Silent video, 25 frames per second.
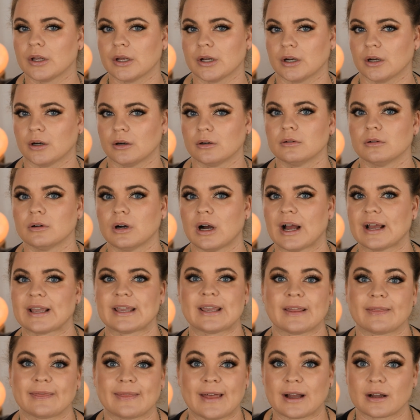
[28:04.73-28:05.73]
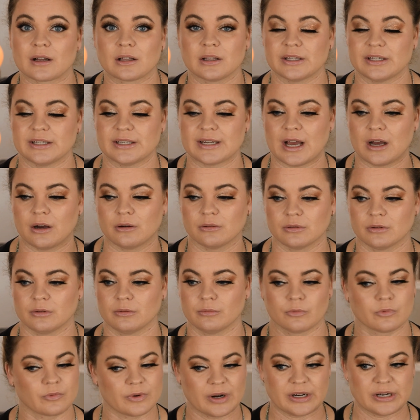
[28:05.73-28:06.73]
you know, I get that cleaned out
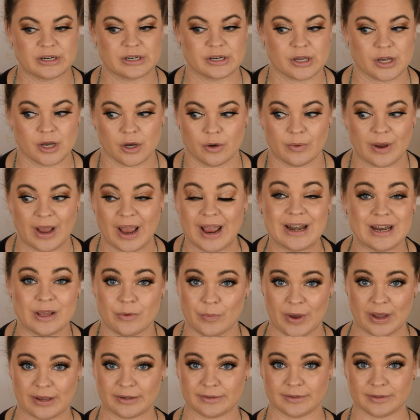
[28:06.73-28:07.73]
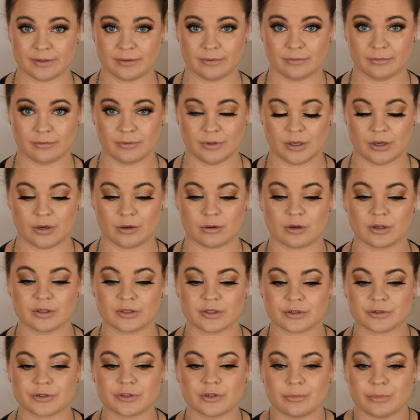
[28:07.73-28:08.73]
and ready to go anyways, you know, because
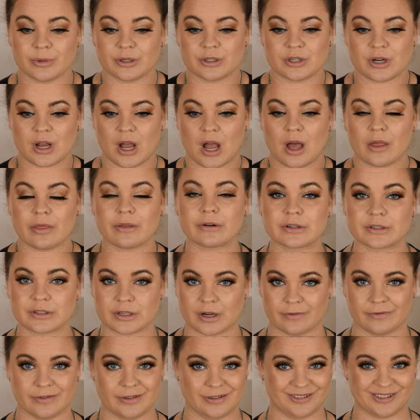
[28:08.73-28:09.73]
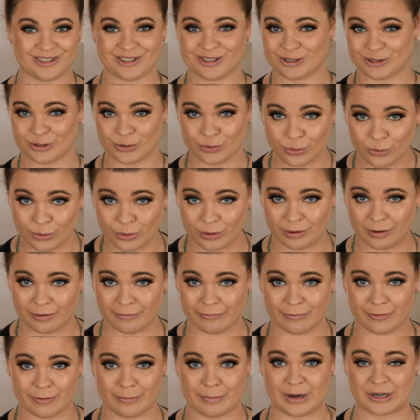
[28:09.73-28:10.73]
there's so much other stuff in store
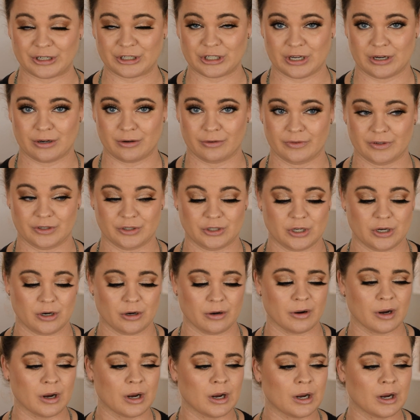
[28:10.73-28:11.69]
for my channel this year.